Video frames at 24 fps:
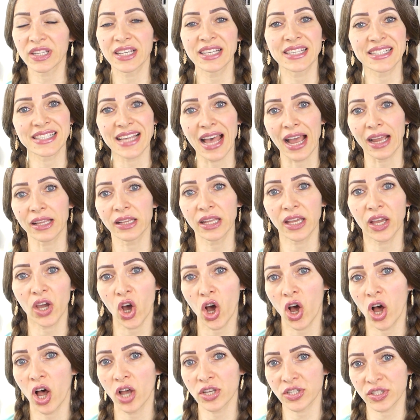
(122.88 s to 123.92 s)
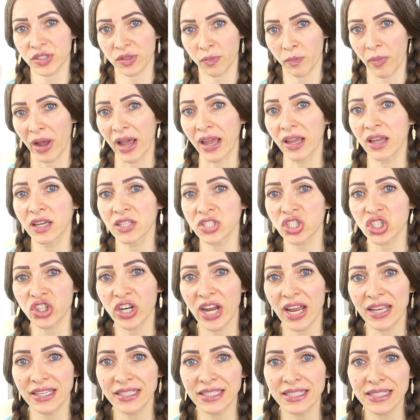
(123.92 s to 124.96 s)
exactly caused my
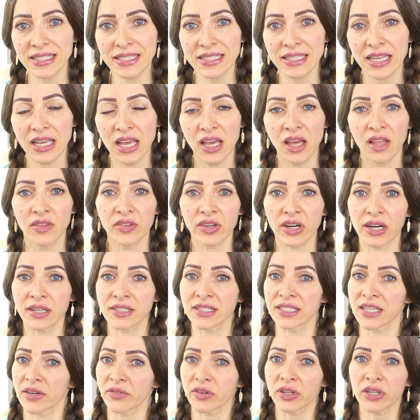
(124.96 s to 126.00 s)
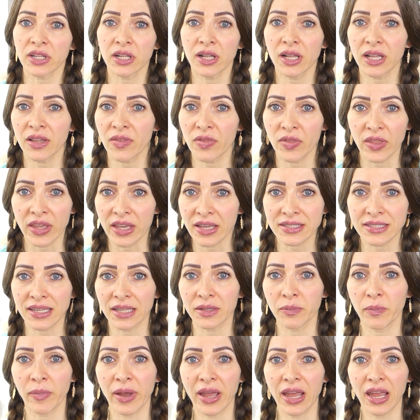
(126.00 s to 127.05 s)
gastritis, there are several things
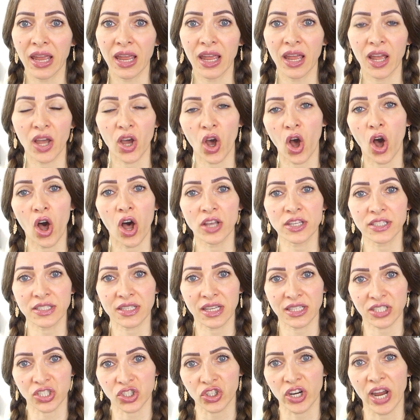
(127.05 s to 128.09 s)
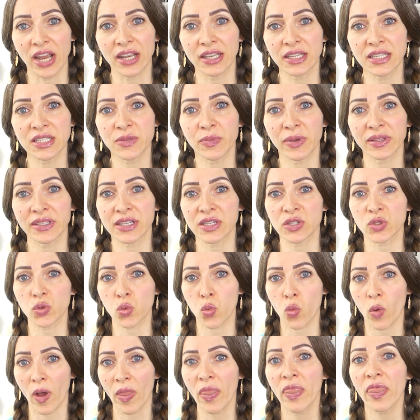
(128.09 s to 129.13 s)
that may cause gastritis, but there is
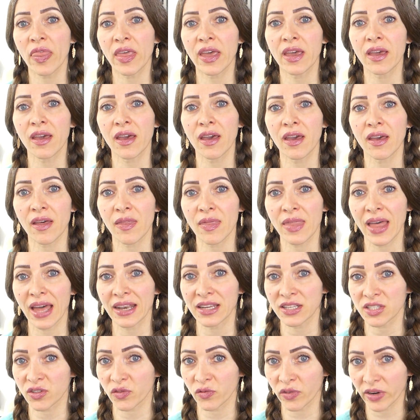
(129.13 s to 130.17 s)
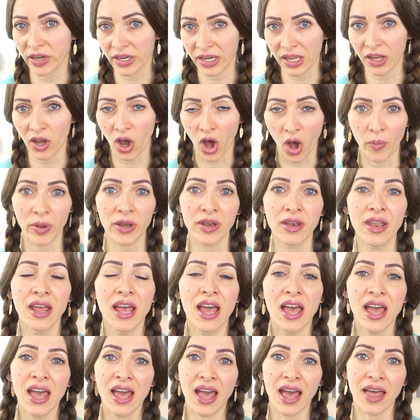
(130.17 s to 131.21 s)
one thing that is very common,
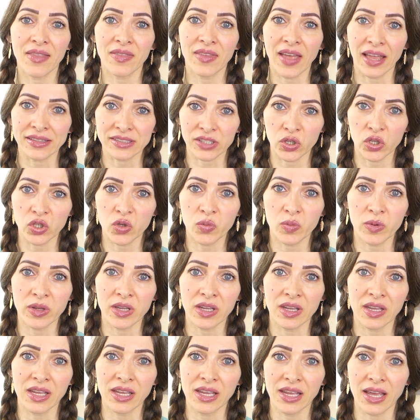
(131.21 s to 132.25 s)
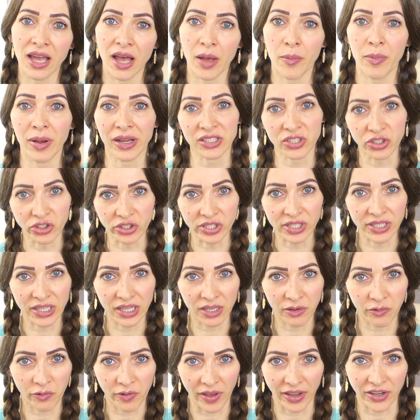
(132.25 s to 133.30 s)
and that could be a bacterial
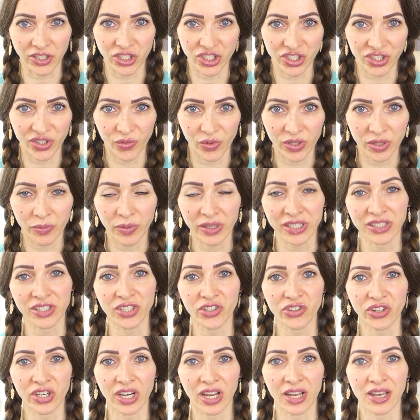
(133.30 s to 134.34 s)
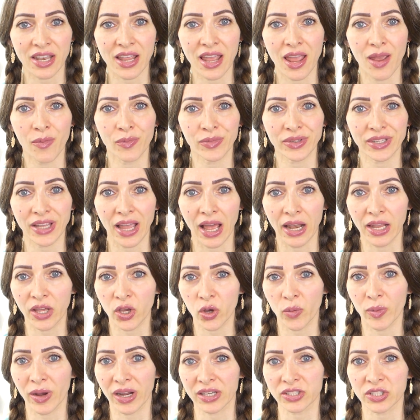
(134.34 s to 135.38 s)
infection with a bacteria named
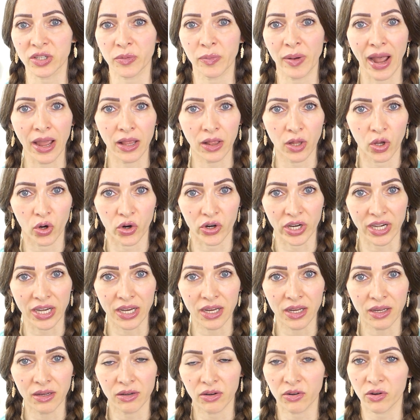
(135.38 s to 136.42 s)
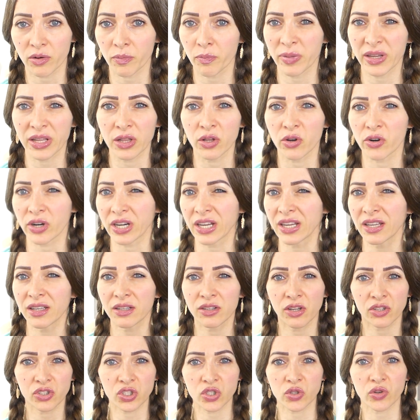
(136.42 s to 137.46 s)
Helicobacter pylori or pylori,
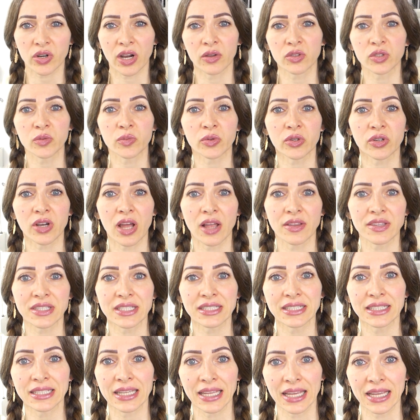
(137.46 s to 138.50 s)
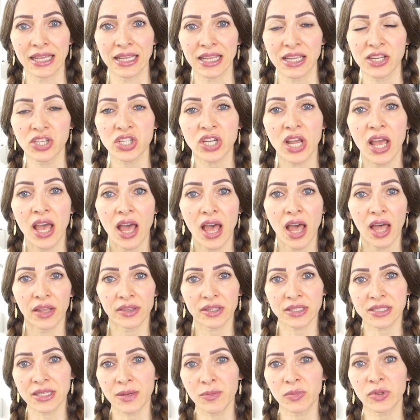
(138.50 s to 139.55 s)
not sure how to pronounce it in English.
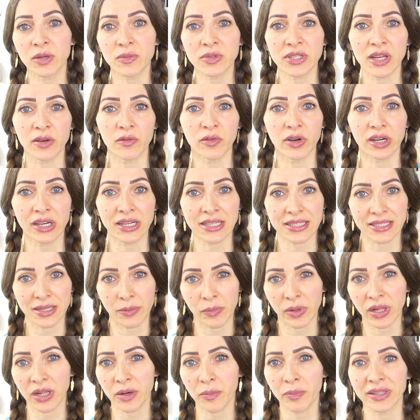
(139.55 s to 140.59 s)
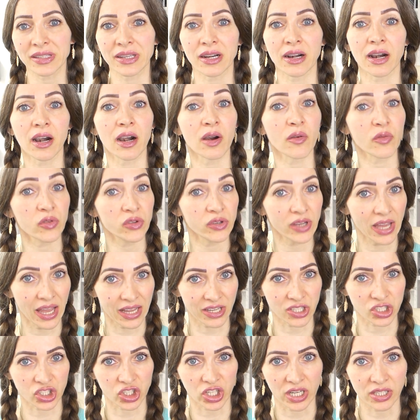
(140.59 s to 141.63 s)
The symptoms are very similar, but there are a few
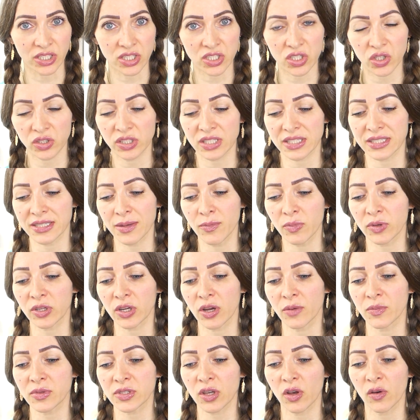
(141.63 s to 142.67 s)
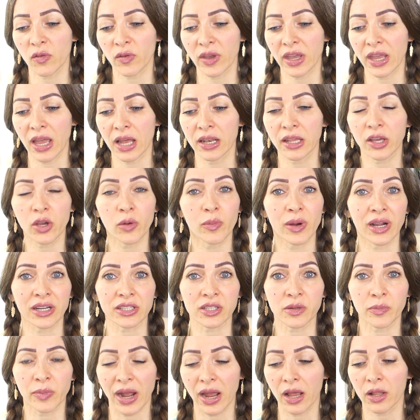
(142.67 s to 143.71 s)
extra. So the symptoms of a
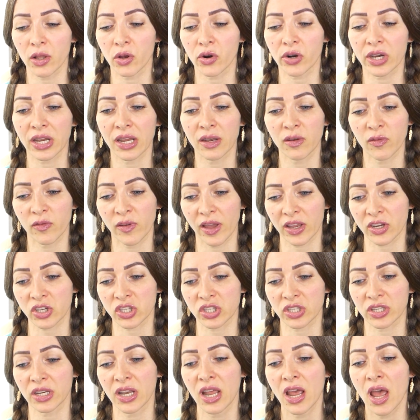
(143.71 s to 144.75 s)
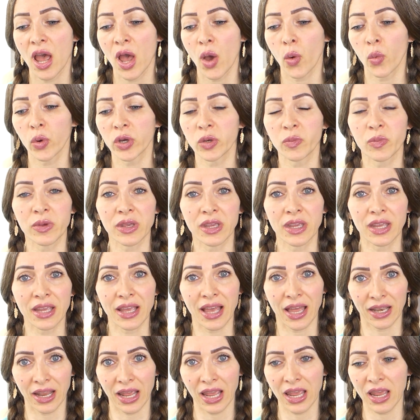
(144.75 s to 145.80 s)
Helicobacter pylori infection would be
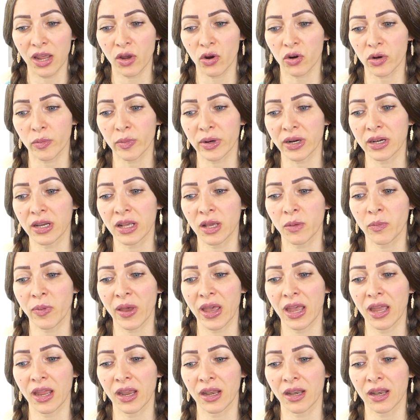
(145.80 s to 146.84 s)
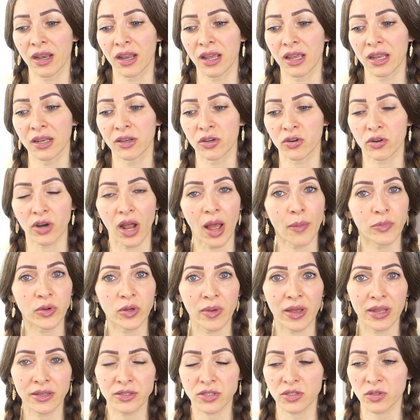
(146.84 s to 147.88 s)
an ache or burning pain in your
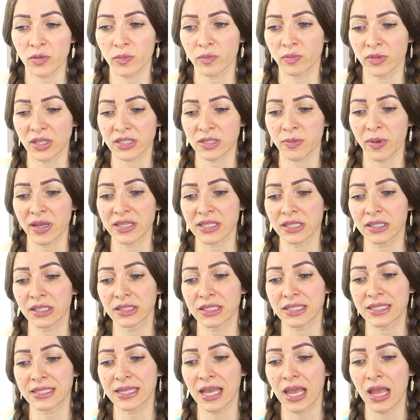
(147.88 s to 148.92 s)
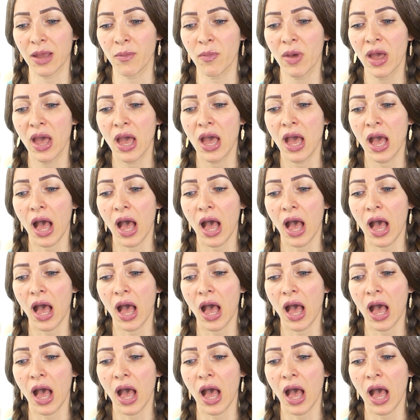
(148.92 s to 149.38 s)
abdomen, so that's basically the same.